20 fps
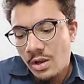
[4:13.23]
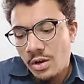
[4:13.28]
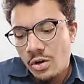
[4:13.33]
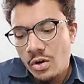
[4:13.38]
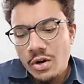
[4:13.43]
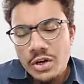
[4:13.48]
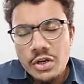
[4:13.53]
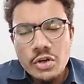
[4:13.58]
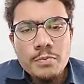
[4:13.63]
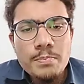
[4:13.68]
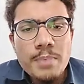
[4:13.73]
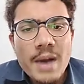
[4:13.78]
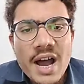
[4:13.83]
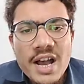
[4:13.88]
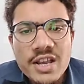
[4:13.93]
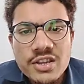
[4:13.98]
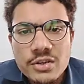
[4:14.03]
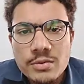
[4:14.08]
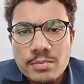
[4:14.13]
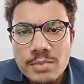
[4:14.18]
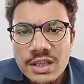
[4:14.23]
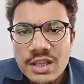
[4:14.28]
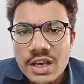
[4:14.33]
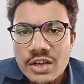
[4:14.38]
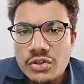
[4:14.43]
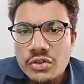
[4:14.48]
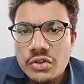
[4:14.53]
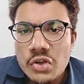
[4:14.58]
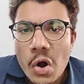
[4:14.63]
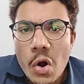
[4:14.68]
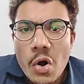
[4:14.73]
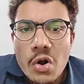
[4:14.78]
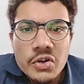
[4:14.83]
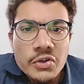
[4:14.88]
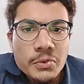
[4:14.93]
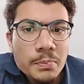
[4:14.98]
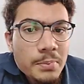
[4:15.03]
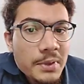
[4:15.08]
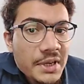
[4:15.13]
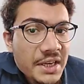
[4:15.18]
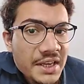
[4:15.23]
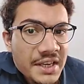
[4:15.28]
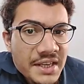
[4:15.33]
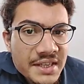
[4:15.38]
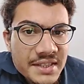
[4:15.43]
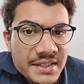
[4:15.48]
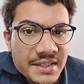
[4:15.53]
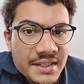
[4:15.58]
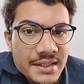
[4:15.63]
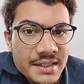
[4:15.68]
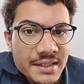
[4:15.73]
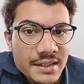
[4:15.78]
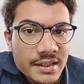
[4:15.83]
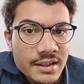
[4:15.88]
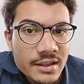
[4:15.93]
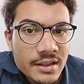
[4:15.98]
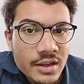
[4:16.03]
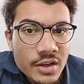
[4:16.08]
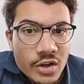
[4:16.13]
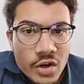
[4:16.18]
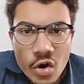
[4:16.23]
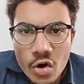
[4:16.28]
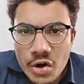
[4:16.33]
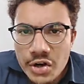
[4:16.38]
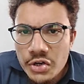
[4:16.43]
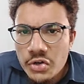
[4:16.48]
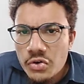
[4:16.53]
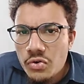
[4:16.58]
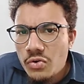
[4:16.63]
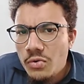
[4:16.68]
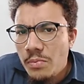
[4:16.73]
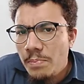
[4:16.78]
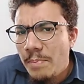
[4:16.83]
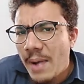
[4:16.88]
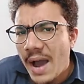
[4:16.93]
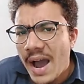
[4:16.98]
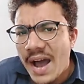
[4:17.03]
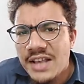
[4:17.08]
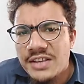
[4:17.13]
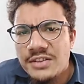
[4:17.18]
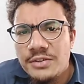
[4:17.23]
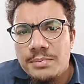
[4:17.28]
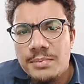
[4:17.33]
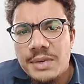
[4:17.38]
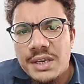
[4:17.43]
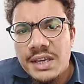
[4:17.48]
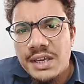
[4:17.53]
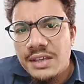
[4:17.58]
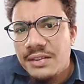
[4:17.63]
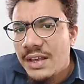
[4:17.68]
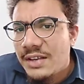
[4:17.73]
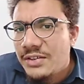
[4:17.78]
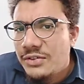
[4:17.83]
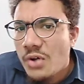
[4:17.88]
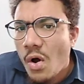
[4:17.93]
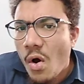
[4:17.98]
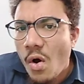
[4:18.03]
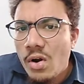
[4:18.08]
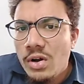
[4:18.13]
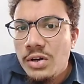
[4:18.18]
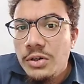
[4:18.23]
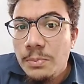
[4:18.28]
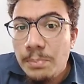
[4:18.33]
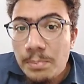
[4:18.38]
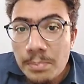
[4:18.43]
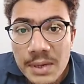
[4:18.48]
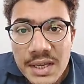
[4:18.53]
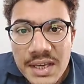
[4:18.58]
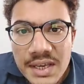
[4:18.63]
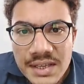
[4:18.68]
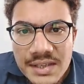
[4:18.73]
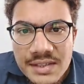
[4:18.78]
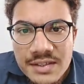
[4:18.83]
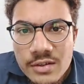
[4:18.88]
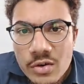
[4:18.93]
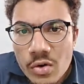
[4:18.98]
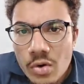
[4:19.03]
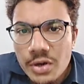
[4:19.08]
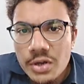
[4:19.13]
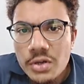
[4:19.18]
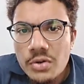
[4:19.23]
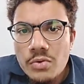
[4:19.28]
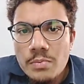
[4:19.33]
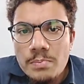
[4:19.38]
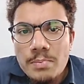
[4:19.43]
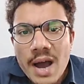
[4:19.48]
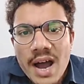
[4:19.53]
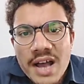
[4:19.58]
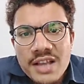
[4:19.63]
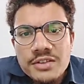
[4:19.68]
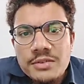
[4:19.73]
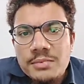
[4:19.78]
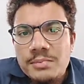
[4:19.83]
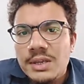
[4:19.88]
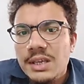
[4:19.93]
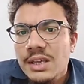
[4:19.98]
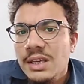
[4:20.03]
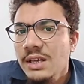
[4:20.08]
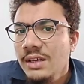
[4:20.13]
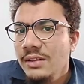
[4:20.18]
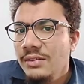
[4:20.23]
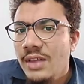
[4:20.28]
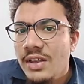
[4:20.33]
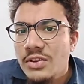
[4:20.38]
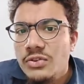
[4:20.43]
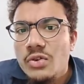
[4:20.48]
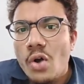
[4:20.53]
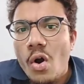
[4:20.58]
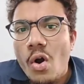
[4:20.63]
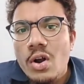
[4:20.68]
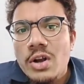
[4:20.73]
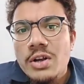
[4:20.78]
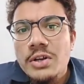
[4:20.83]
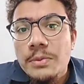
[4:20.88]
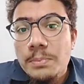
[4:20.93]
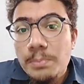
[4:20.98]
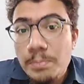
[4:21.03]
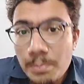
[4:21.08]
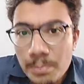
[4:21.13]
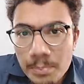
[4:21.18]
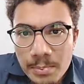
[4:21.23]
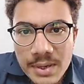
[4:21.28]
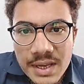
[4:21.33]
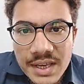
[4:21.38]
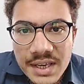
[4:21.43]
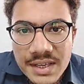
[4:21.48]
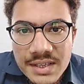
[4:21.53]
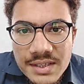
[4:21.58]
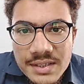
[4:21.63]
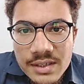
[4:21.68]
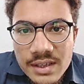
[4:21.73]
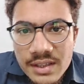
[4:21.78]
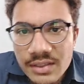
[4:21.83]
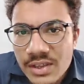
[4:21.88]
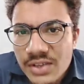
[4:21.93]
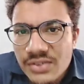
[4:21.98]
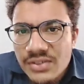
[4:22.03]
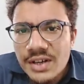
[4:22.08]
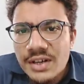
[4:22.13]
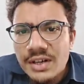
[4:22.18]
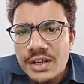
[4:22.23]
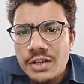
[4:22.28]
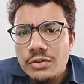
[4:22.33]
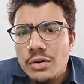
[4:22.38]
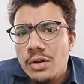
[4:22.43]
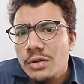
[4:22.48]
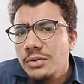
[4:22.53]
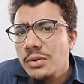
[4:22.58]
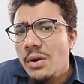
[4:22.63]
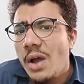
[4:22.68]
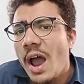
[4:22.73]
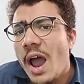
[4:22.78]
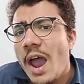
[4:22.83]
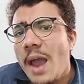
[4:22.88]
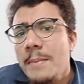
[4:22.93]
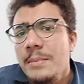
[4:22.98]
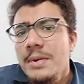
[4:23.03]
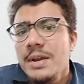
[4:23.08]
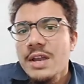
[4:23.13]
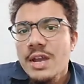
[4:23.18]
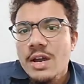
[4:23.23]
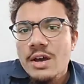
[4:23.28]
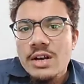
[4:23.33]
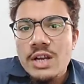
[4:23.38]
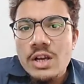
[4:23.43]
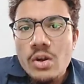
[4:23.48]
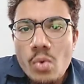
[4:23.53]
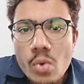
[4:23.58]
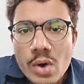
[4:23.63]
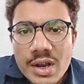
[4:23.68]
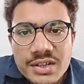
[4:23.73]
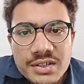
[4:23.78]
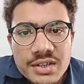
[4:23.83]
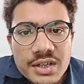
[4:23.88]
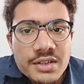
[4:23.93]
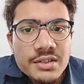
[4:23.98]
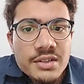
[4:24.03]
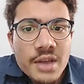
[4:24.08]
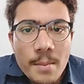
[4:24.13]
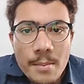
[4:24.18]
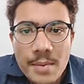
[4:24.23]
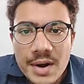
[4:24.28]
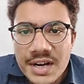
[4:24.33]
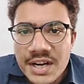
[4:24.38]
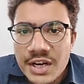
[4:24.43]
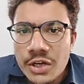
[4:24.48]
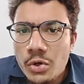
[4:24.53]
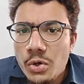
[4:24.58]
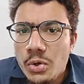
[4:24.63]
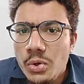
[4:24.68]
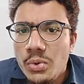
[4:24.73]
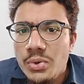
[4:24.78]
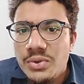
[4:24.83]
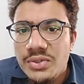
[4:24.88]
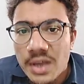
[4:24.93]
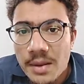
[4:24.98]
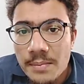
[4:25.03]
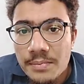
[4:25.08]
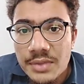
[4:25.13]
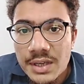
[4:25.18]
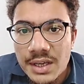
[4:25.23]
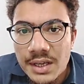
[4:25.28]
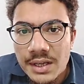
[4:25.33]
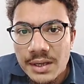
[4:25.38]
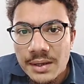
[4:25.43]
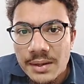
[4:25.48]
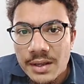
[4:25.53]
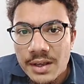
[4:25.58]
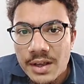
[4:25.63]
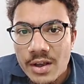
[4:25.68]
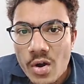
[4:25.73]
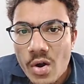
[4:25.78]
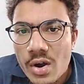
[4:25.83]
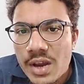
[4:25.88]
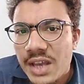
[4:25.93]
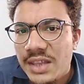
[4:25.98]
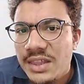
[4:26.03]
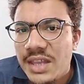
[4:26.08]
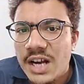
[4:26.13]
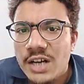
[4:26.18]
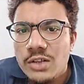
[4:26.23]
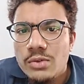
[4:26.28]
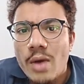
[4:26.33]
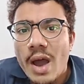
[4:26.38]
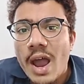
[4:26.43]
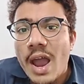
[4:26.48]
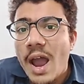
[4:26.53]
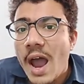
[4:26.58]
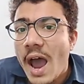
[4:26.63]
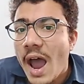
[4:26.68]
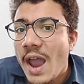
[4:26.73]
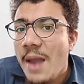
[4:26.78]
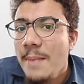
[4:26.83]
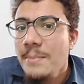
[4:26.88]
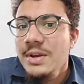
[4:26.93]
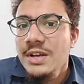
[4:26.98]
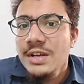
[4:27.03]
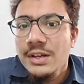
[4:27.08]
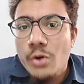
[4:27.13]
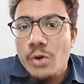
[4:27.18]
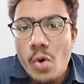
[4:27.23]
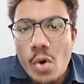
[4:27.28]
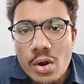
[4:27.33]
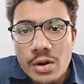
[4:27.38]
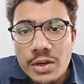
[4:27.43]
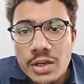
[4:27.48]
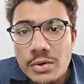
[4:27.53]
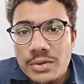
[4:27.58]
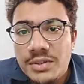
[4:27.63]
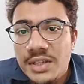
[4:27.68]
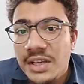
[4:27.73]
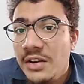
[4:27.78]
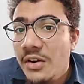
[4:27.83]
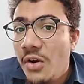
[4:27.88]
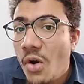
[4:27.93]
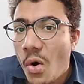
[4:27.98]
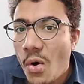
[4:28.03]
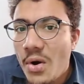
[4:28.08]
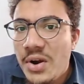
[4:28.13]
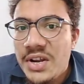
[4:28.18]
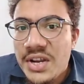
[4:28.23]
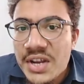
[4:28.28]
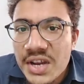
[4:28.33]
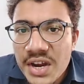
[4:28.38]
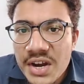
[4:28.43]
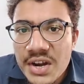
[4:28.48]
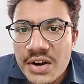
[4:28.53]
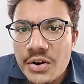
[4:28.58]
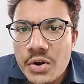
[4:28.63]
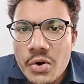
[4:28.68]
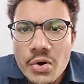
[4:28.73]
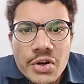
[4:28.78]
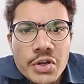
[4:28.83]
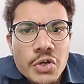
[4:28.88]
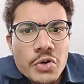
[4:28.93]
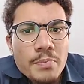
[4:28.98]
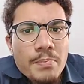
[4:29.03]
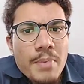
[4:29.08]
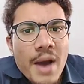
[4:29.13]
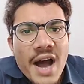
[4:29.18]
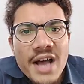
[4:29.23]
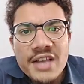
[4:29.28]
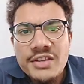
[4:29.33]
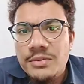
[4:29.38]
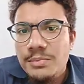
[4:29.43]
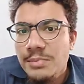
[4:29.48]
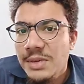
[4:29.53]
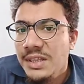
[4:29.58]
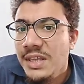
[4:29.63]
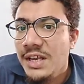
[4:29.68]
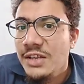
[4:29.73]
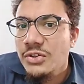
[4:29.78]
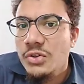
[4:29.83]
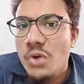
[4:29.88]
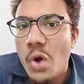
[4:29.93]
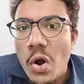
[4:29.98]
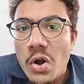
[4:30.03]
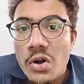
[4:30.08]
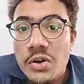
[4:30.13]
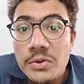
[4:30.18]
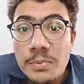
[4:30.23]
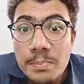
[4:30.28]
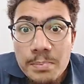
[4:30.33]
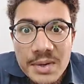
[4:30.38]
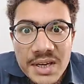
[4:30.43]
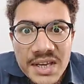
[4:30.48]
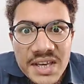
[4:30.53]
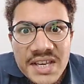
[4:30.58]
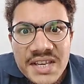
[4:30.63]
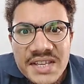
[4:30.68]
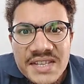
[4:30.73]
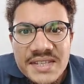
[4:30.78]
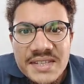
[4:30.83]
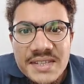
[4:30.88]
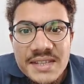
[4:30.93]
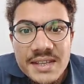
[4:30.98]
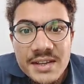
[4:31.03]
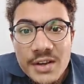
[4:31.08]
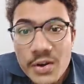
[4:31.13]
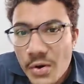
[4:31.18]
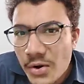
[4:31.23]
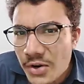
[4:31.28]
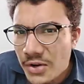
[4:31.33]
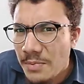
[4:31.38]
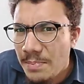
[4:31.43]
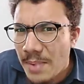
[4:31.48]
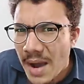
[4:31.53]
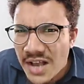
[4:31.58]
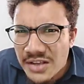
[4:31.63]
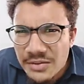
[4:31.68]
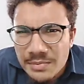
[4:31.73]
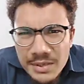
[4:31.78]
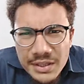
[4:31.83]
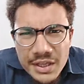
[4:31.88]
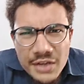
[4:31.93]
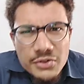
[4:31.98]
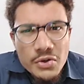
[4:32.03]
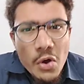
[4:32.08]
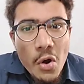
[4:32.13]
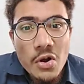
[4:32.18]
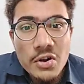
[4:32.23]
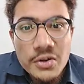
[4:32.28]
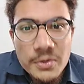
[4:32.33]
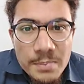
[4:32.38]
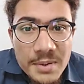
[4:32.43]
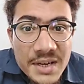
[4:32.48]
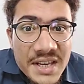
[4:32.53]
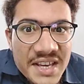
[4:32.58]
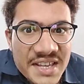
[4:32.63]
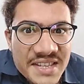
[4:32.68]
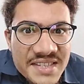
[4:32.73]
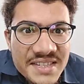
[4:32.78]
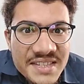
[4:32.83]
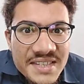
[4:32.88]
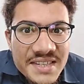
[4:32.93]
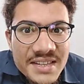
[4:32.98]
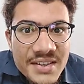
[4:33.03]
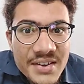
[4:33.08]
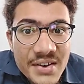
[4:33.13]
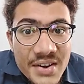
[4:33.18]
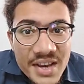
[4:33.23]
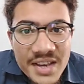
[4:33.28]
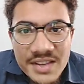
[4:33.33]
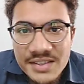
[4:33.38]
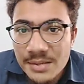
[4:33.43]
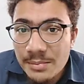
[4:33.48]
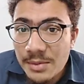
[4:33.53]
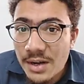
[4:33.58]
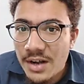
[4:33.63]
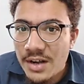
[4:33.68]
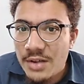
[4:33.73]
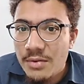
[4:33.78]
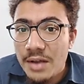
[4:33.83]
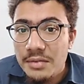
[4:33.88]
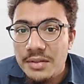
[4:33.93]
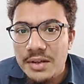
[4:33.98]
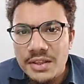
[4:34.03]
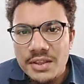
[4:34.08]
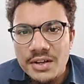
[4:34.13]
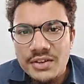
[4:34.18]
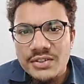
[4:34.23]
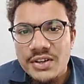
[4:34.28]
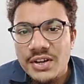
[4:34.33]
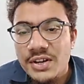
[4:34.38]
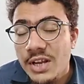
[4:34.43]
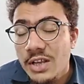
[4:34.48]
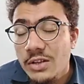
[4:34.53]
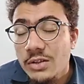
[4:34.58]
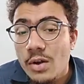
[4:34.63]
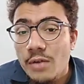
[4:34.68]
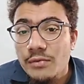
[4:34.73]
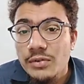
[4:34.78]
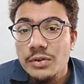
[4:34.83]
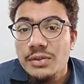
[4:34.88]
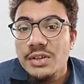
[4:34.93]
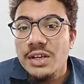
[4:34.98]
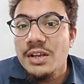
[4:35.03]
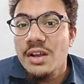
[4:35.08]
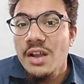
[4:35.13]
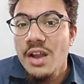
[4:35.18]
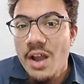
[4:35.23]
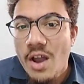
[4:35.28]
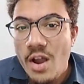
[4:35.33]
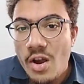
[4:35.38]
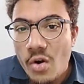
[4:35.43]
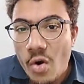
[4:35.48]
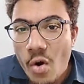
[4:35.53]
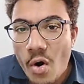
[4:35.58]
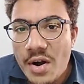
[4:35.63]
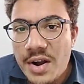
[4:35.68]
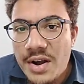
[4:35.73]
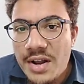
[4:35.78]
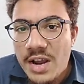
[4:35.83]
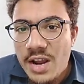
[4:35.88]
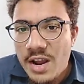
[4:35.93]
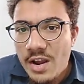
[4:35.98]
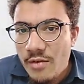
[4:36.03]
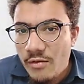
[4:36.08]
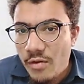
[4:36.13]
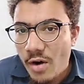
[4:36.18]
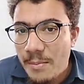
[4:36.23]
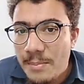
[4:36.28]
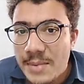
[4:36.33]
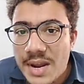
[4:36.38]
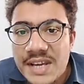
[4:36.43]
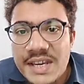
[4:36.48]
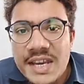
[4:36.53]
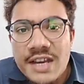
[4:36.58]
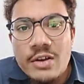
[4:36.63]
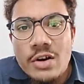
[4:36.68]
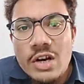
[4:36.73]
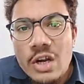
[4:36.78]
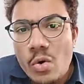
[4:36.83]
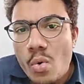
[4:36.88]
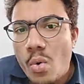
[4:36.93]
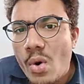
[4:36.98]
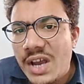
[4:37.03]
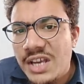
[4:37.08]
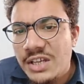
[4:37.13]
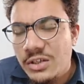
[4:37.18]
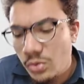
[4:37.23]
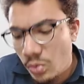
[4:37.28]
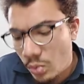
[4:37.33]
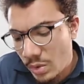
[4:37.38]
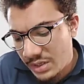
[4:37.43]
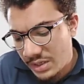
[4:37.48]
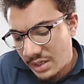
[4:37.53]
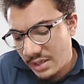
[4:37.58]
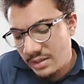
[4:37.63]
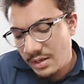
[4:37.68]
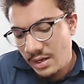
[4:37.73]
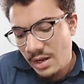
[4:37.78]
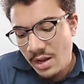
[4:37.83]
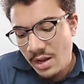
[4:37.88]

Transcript: could you pass me the salt please? Could you pass me the salt please? Could you pass me the salt please? In this sentence also I am requesting somebody to do something. Okay, that's why I am using could here. Could you pass me the salt please? Could you pass me the salt please? Okay, similarly we have another sentence of using could for making request, which is: